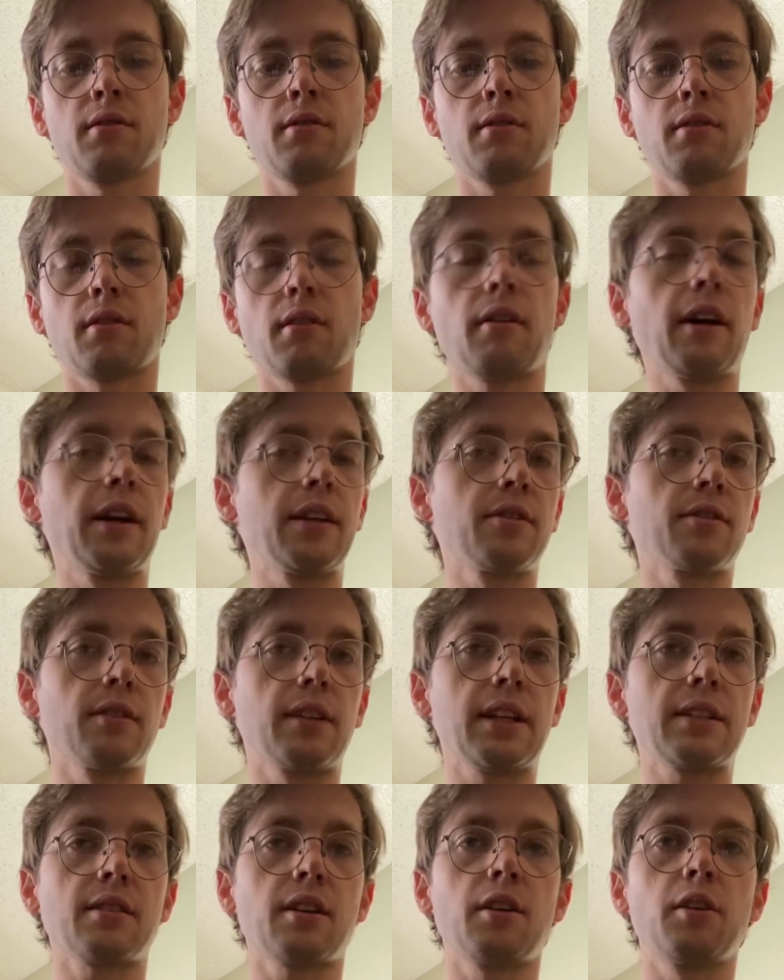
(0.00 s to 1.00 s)
Alright, so
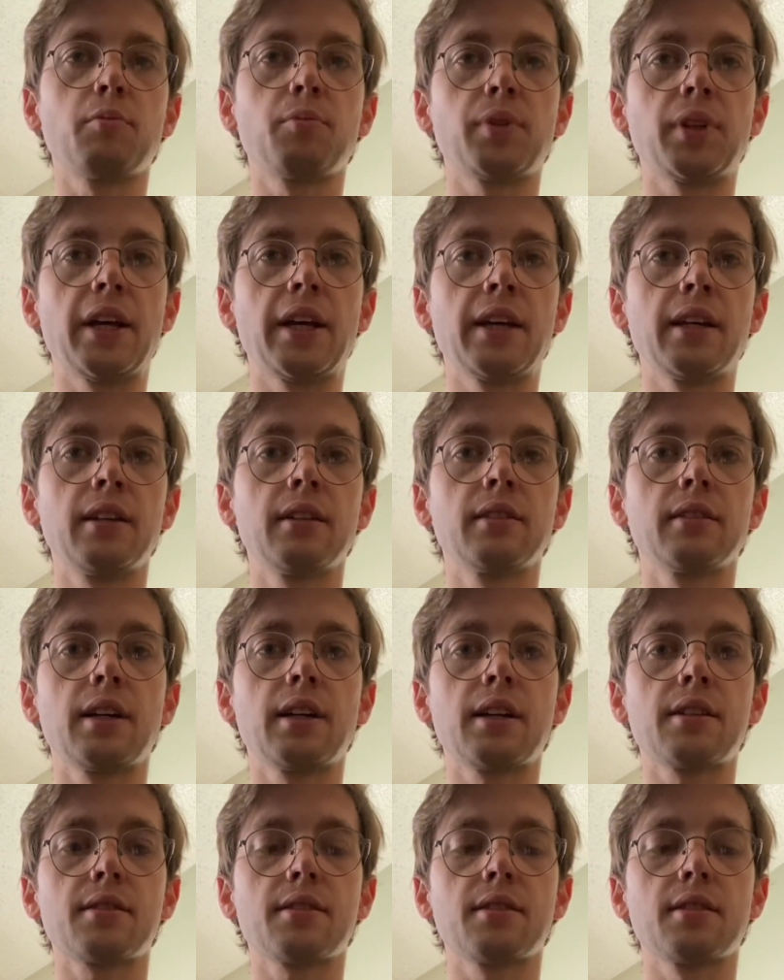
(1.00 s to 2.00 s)
that's how you play it.
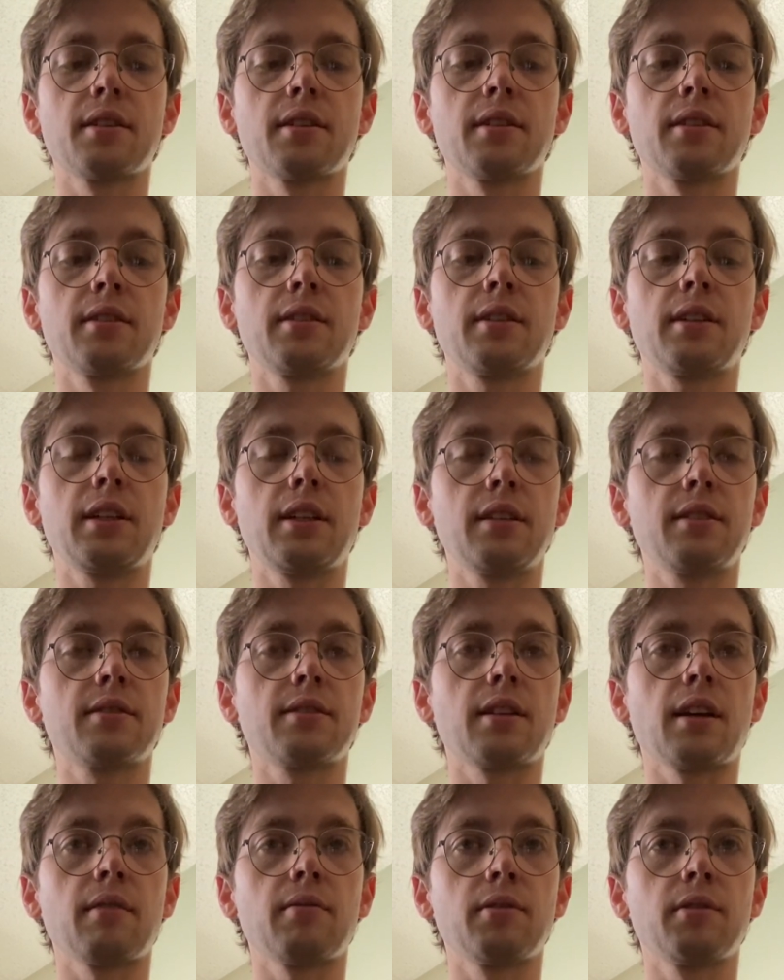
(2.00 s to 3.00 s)
That's the
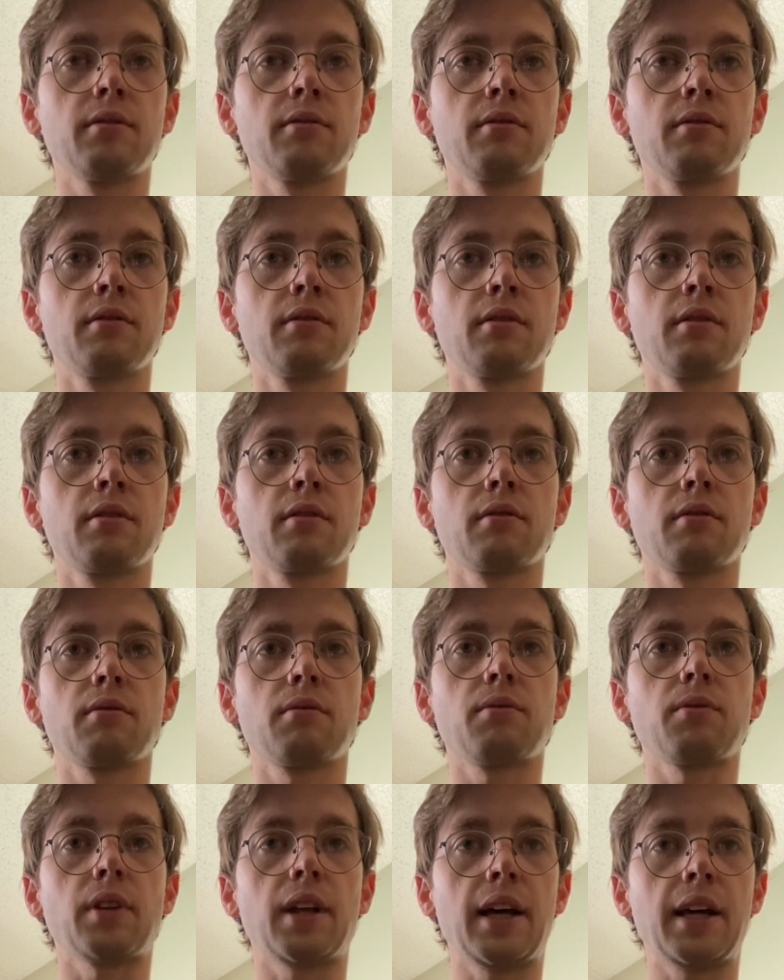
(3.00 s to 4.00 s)
E7,
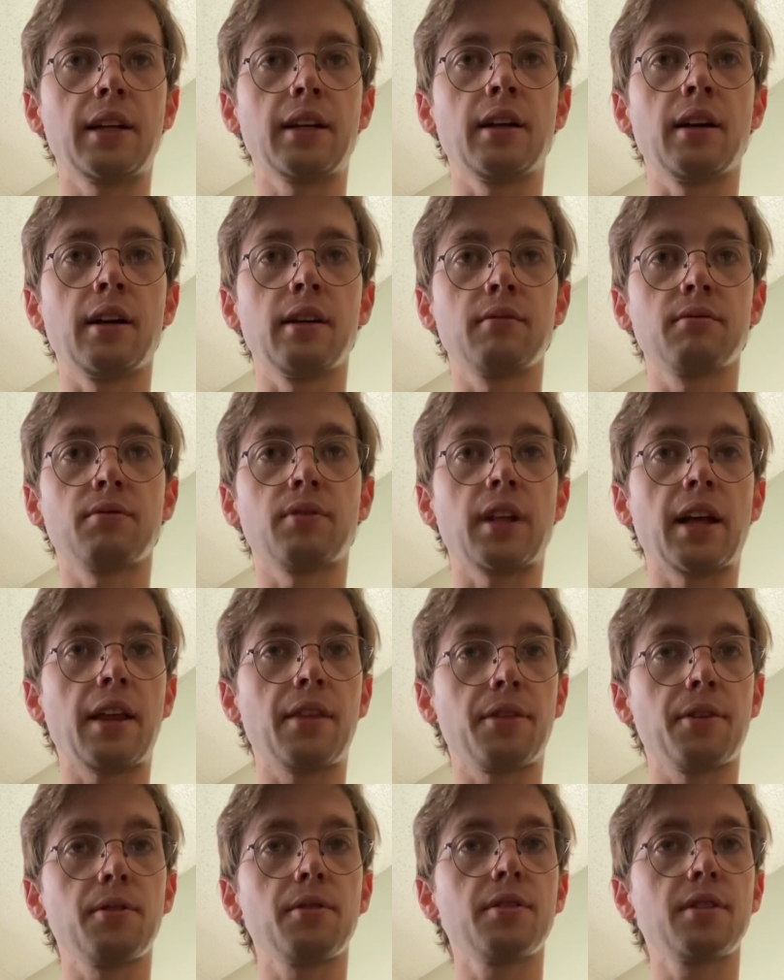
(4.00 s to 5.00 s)
flat 9, flat
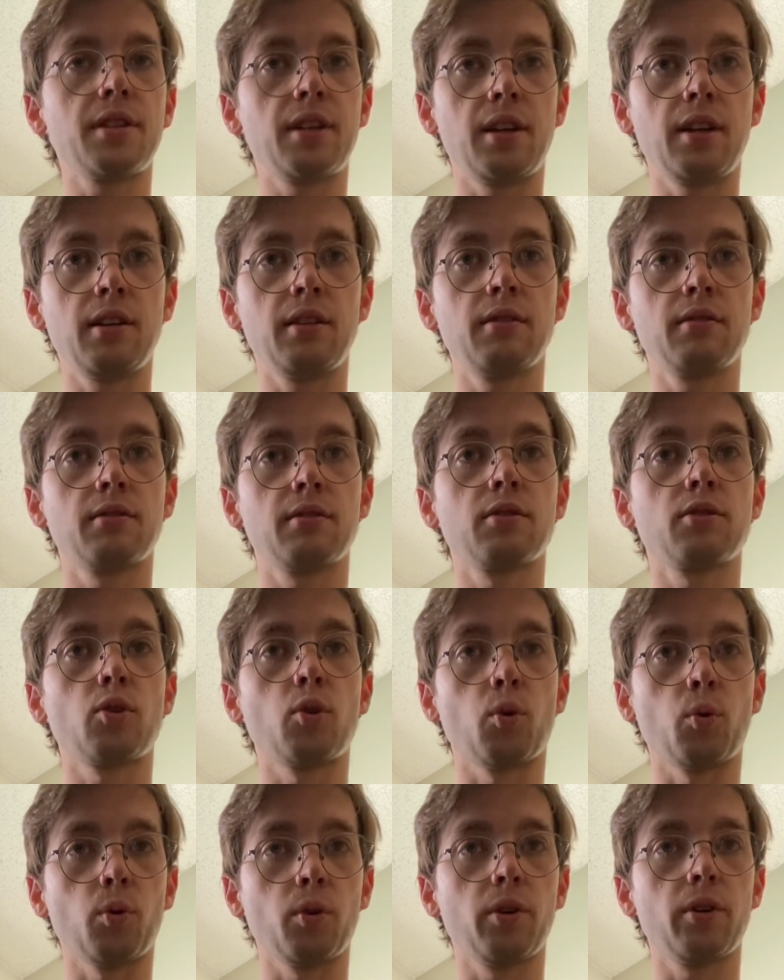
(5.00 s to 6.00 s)
13
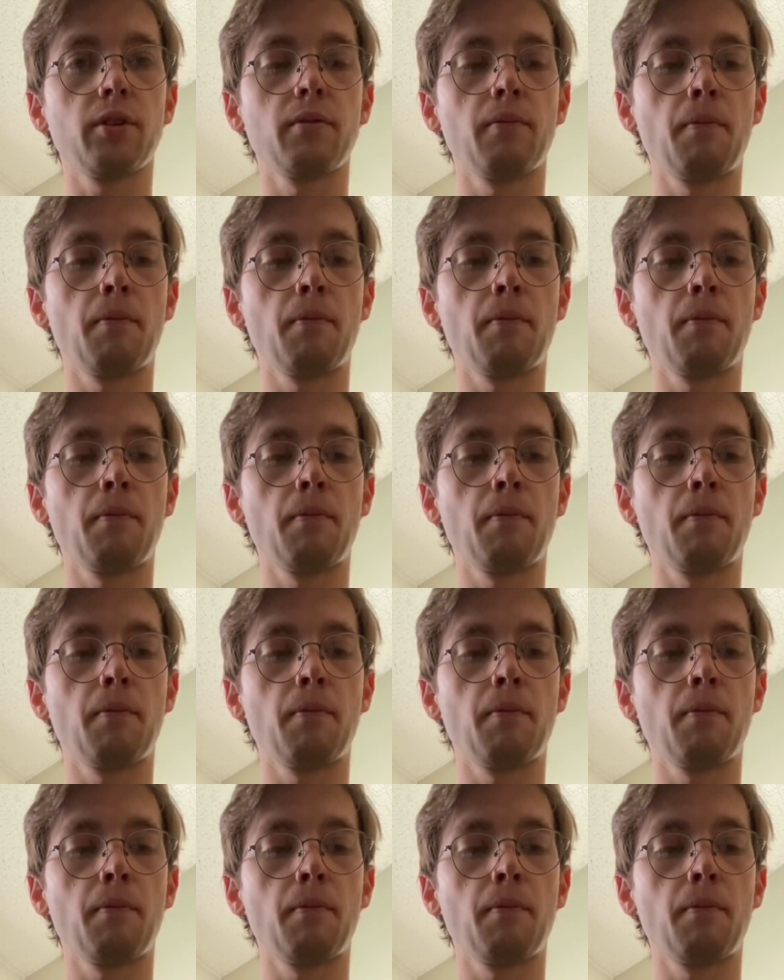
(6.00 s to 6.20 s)
chord.